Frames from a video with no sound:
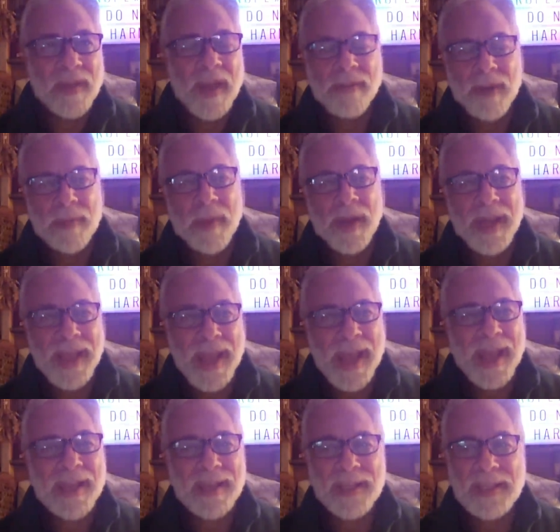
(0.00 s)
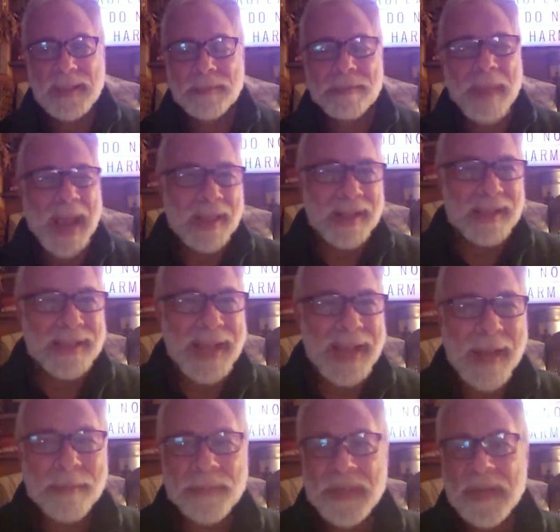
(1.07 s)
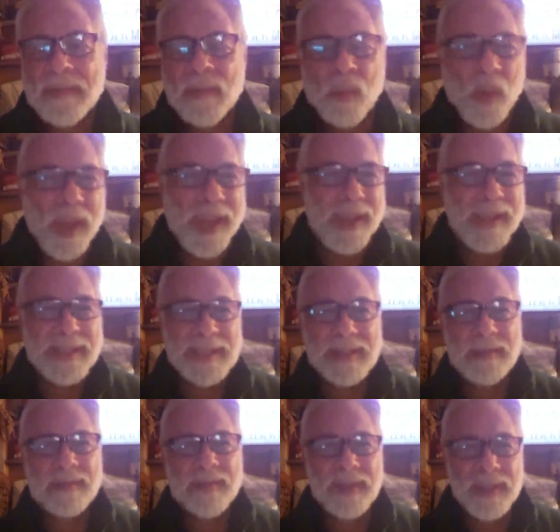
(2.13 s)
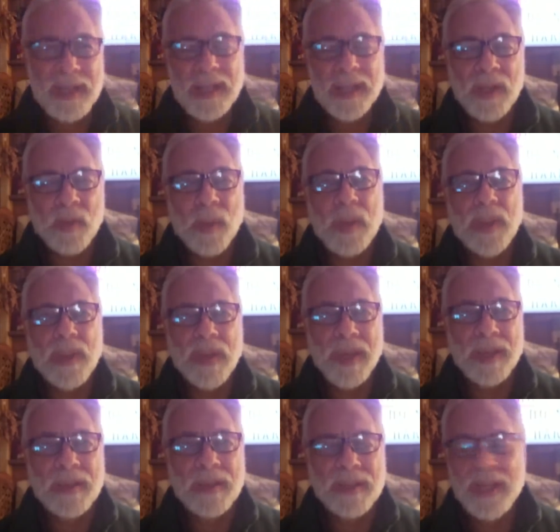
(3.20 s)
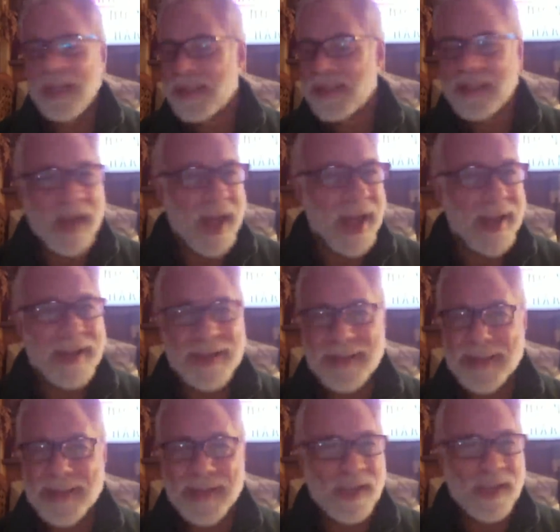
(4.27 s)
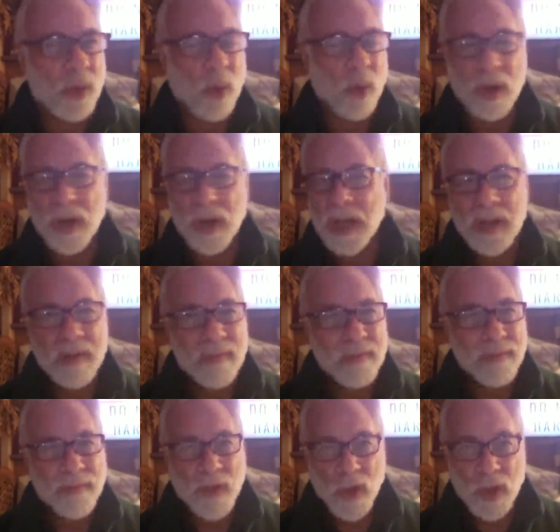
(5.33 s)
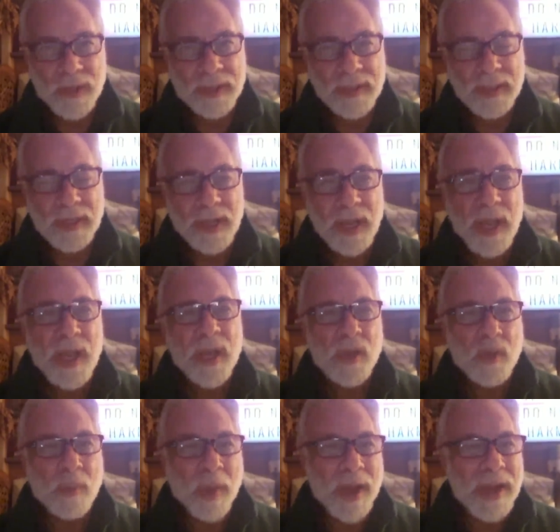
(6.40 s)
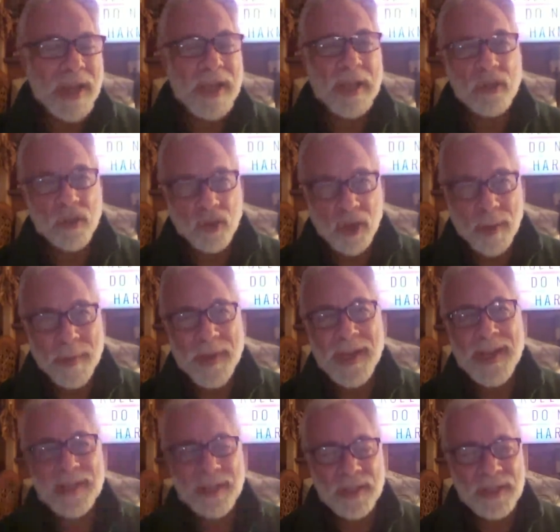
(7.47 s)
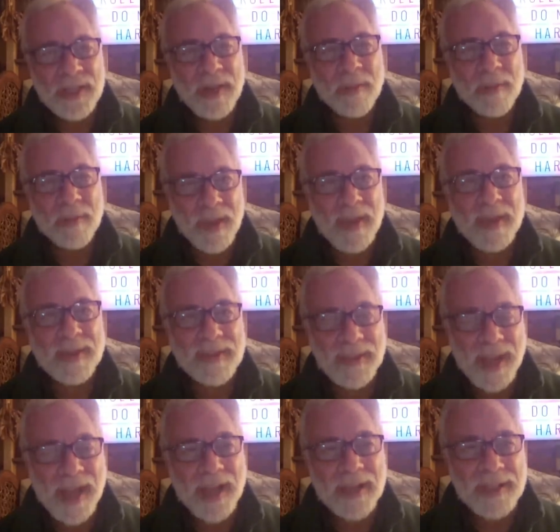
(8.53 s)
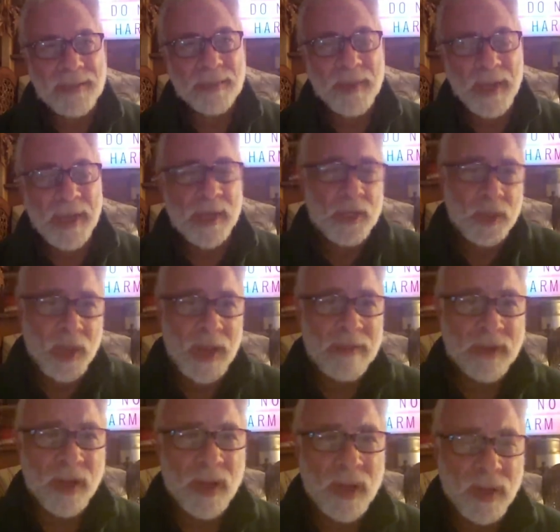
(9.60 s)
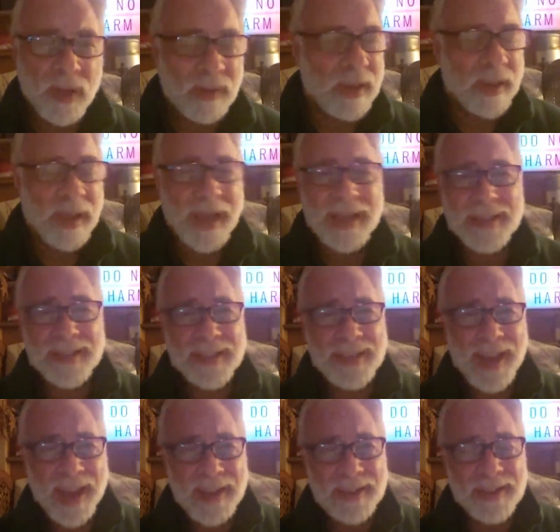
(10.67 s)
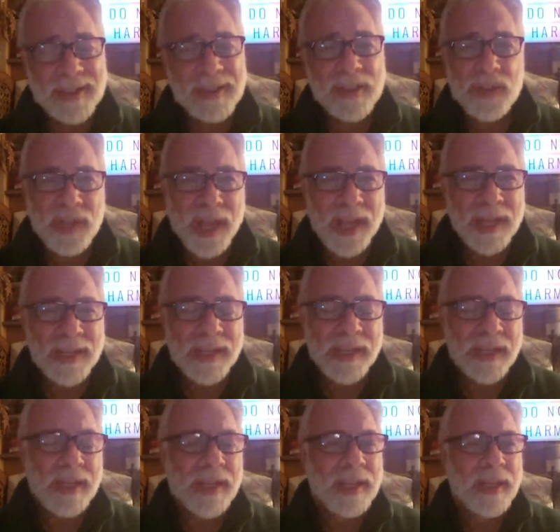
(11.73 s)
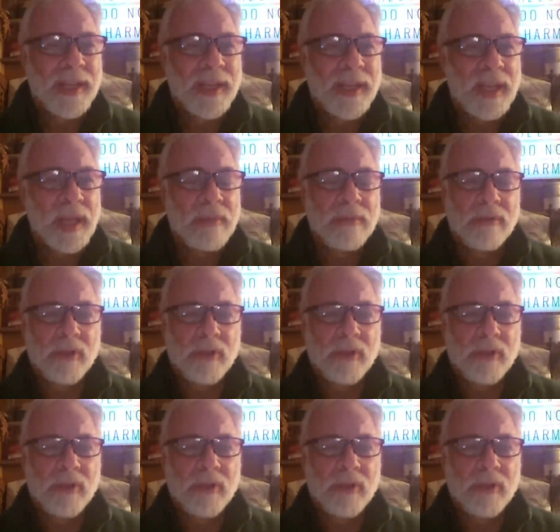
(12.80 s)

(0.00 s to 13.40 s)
Everybody has maladaptive ways of dealing with things. It's not your fault. You might have contributed to some things, yes, because you have to, as Tex said, if you